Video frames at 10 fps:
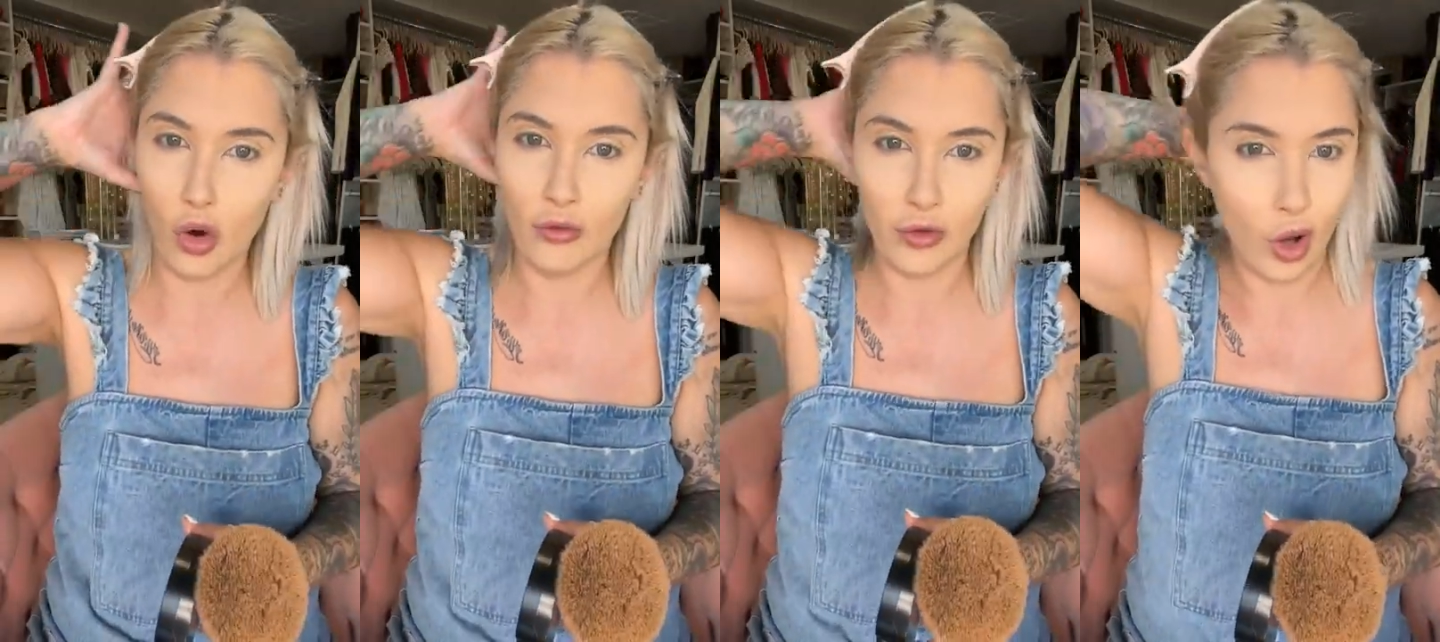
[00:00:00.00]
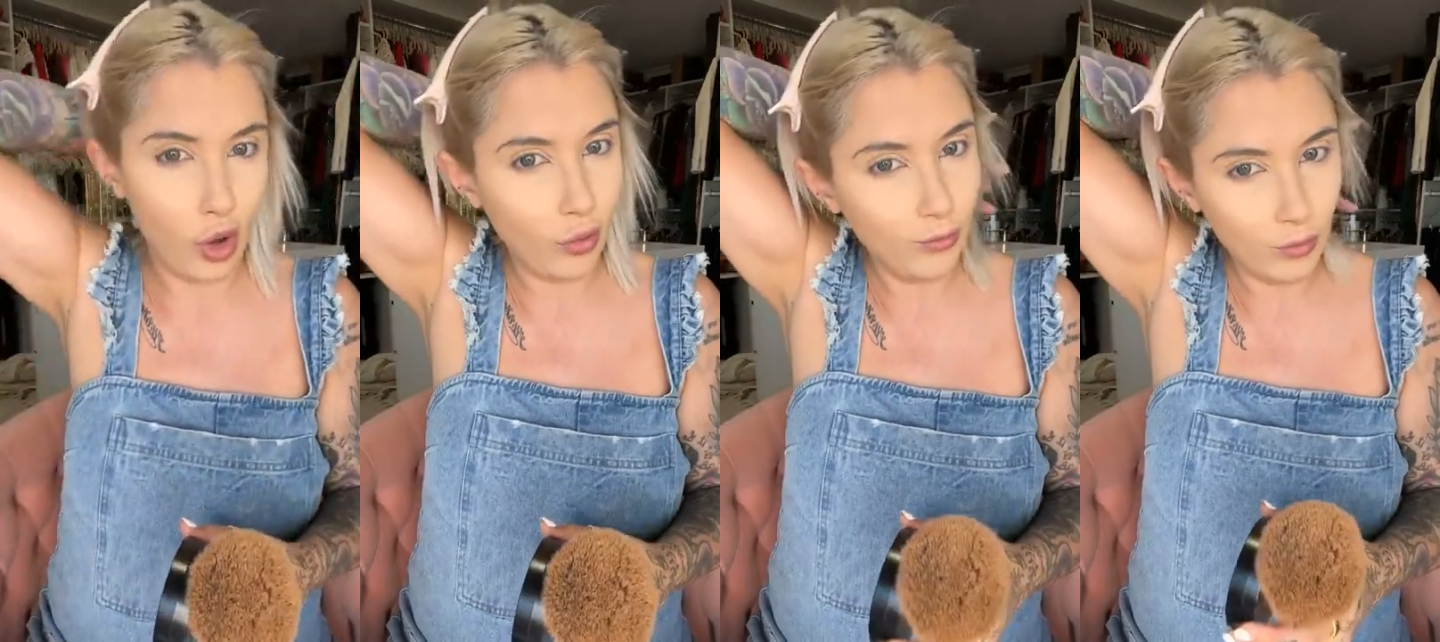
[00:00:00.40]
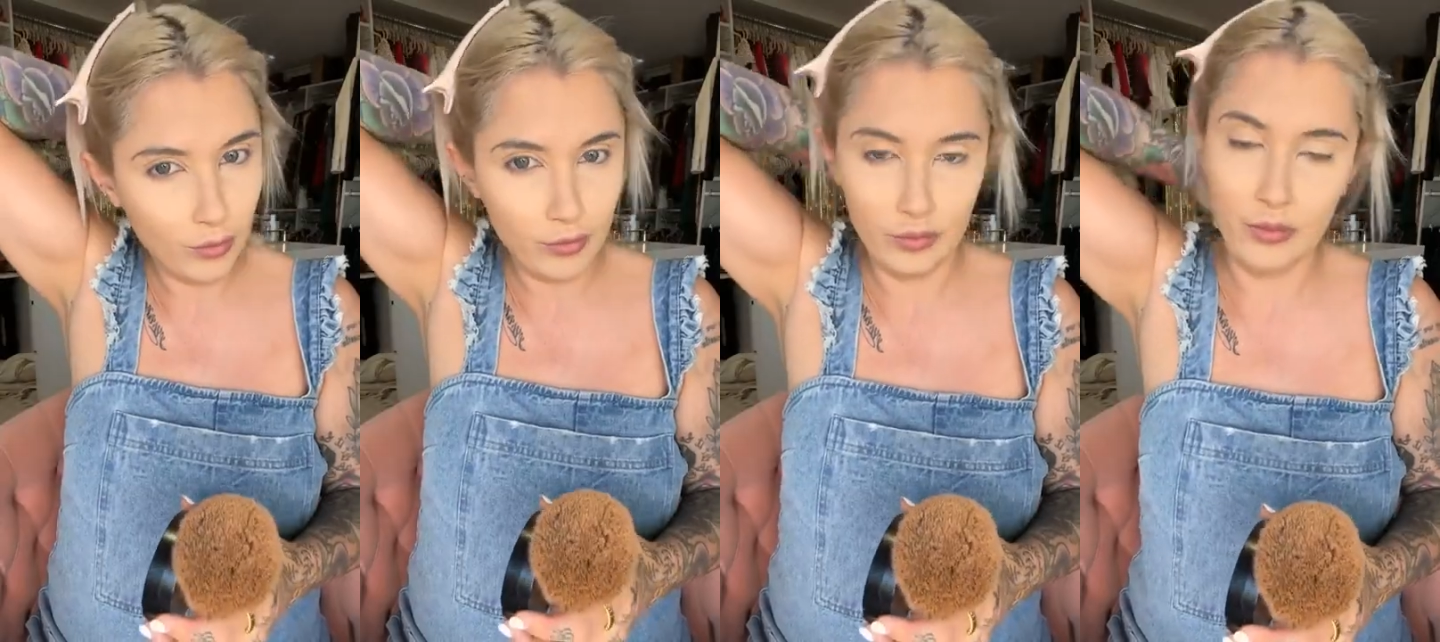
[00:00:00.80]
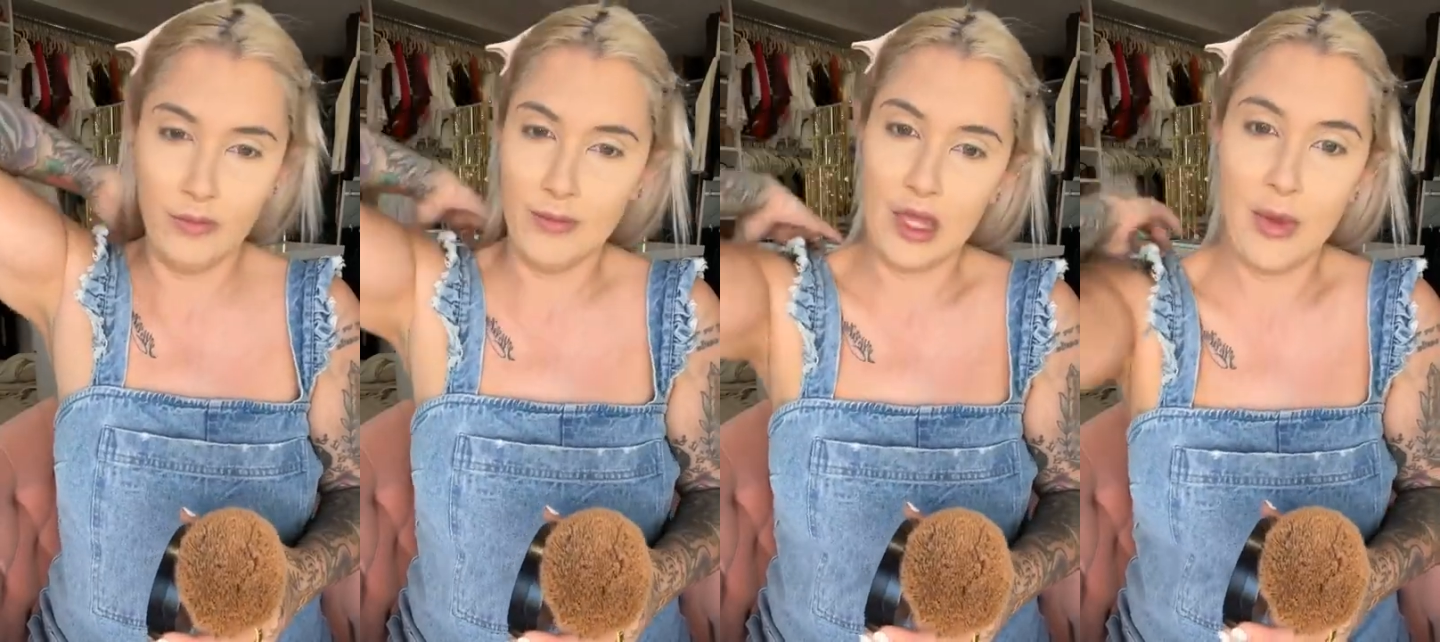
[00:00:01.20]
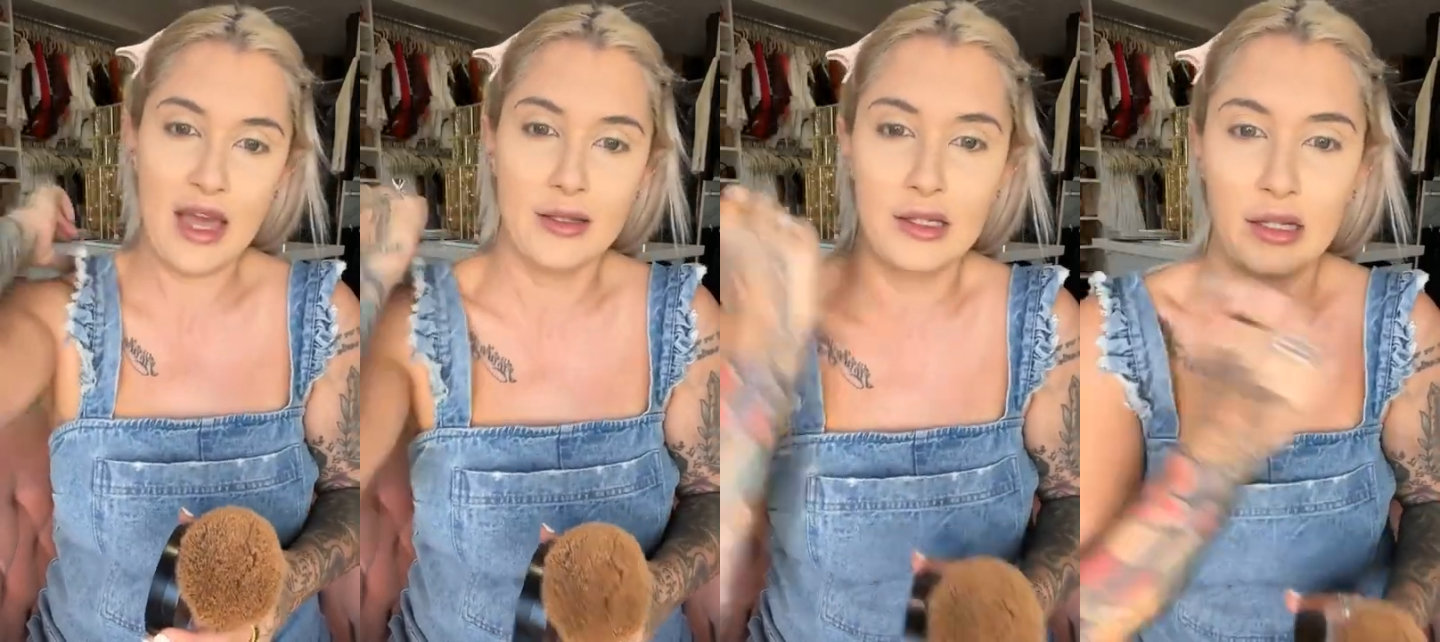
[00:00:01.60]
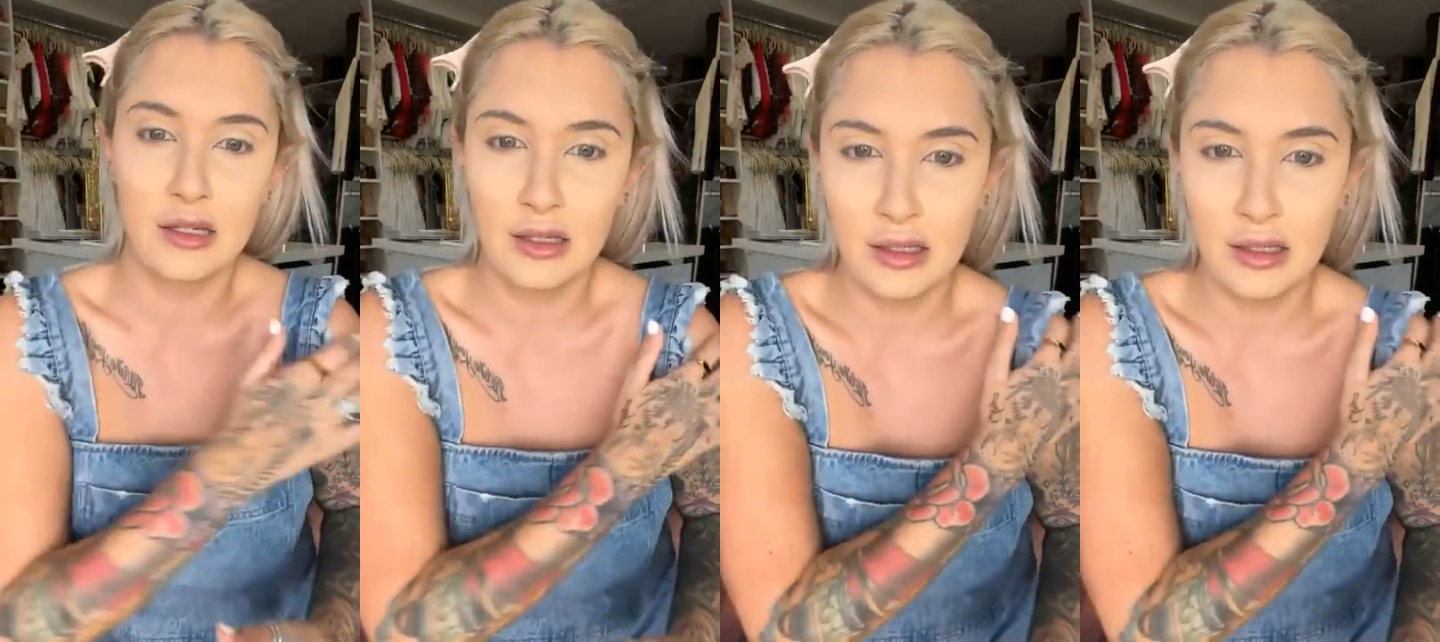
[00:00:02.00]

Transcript: overall the best.